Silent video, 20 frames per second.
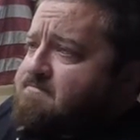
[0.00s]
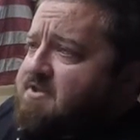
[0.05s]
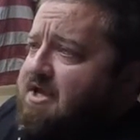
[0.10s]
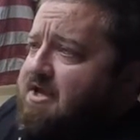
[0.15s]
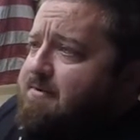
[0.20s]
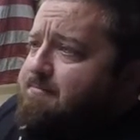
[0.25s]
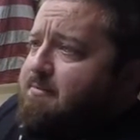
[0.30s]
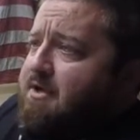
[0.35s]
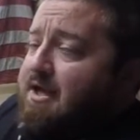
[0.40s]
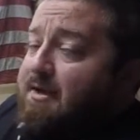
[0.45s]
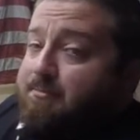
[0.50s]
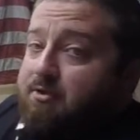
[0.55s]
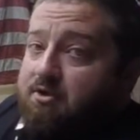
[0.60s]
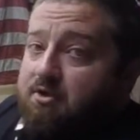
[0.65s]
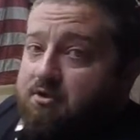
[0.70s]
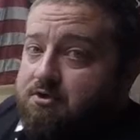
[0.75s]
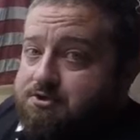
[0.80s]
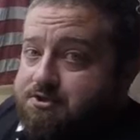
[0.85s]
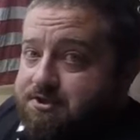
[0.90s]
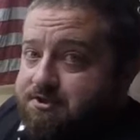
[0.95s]
I'm
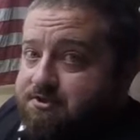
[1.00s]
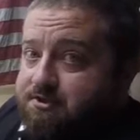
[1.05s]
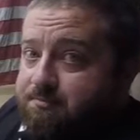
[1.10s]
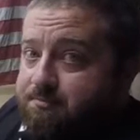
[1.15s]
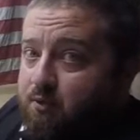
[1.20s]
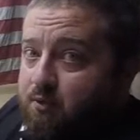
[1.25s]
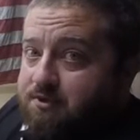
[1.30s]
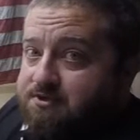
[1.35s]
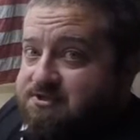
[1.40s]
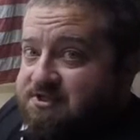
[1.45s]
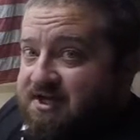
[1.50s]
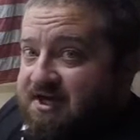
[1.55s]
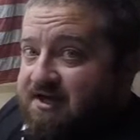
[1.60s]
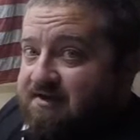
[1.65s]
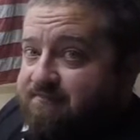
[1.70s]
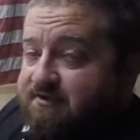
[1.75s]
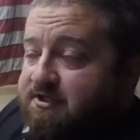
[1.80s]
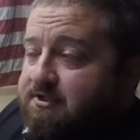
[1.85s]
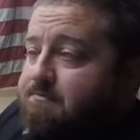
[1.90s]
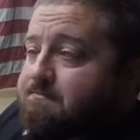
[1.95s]
allergic to poison
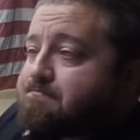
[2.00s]
ivy,